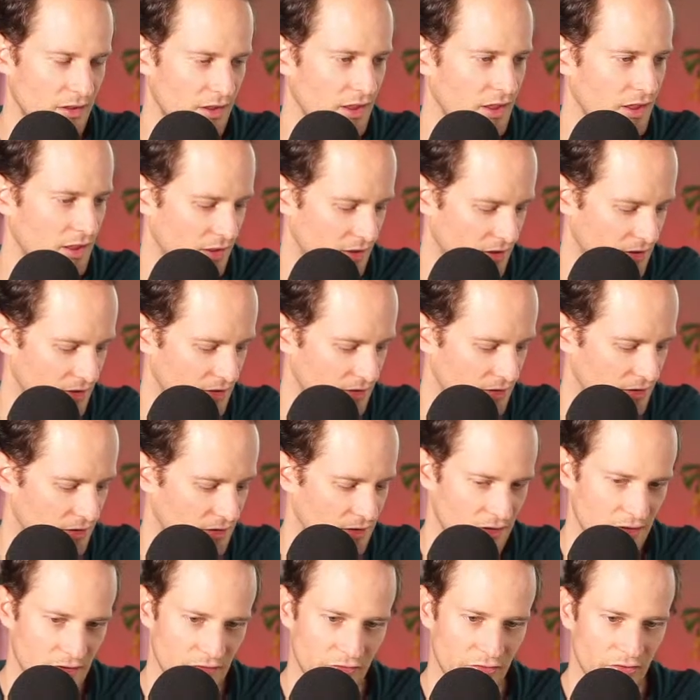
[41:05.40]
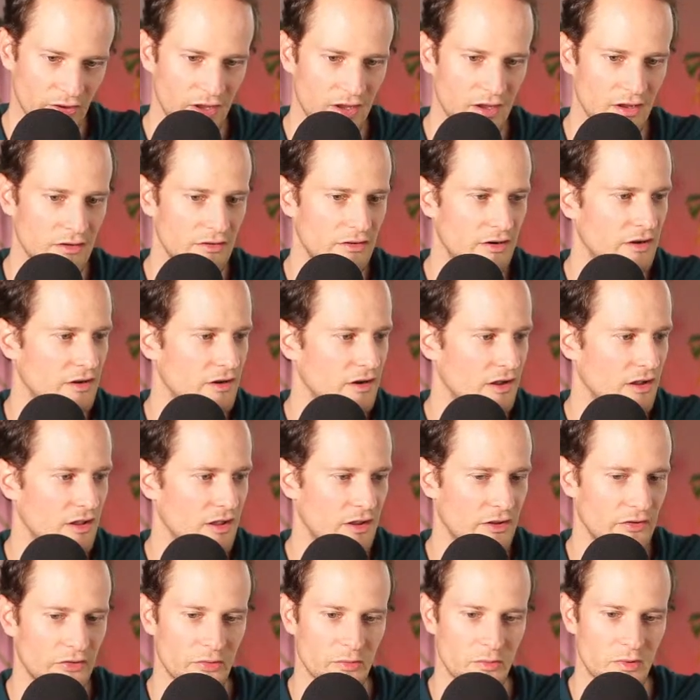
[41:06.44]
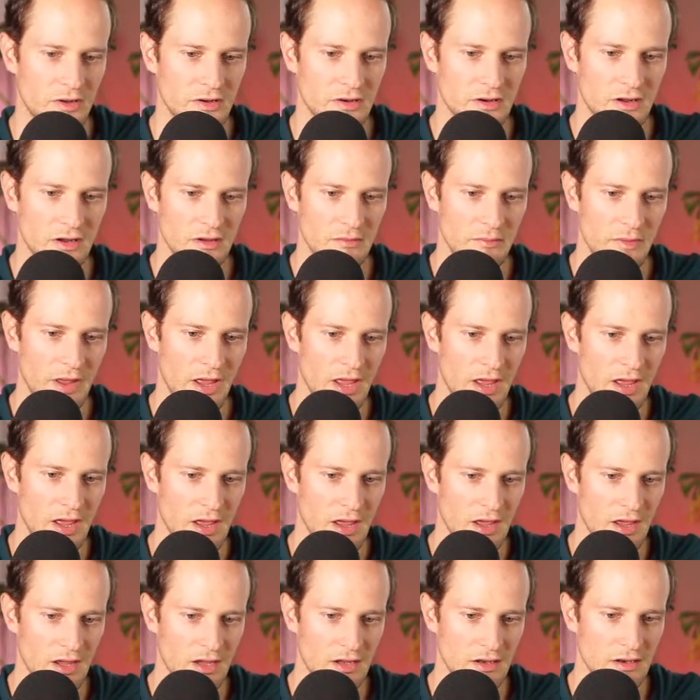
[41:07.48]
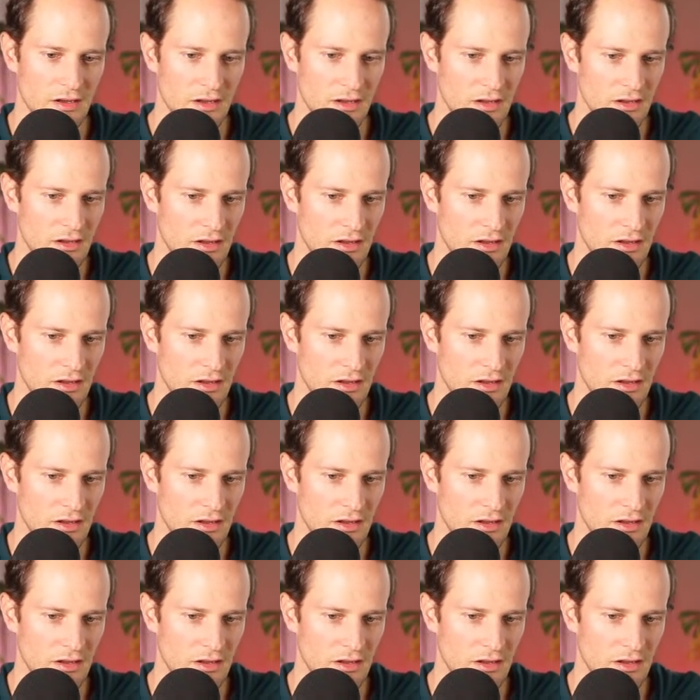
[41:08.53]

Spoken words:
and so I can run it all as one command.